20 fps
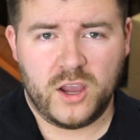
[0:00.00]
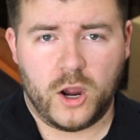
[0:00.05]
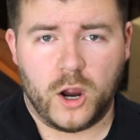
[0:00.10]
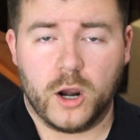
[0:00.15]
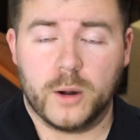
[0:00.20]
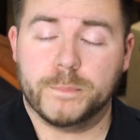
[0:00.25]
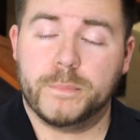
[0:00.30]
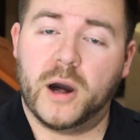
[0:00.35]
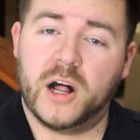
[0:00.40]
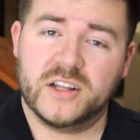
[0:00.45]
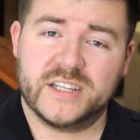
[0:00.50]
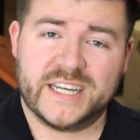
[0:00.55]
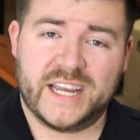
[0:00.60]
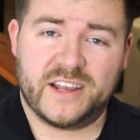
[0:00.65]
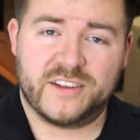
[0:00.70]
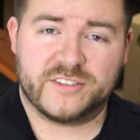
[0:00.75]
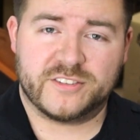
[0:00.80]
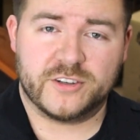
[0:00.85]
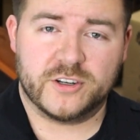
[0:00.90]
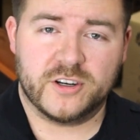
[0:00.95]
are
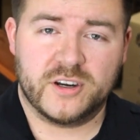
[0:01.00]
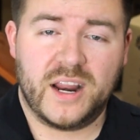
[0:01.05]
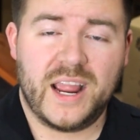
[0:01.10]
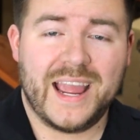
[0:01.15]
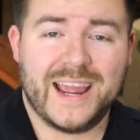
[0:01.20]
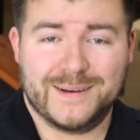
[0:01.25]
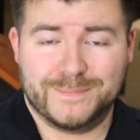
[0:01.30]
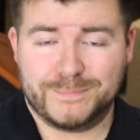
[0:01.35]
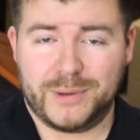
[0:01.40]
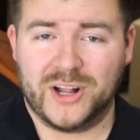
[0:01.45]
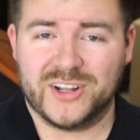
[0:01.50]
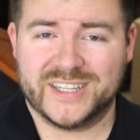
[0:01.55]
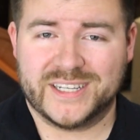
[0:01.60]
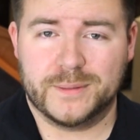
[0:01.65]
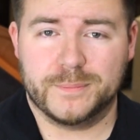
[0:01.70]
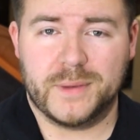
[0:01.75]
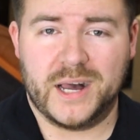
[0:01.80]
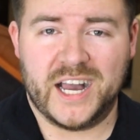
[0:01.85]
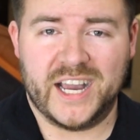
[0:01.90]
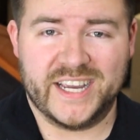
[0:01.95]
polyester and
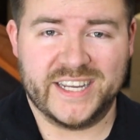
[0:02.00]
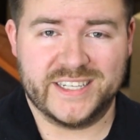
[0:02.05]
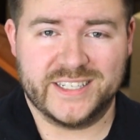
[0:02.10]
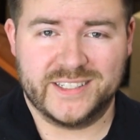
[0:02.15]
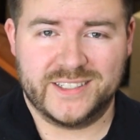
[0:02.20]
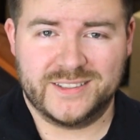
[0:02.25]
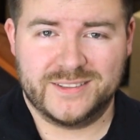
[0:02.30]
polyamide.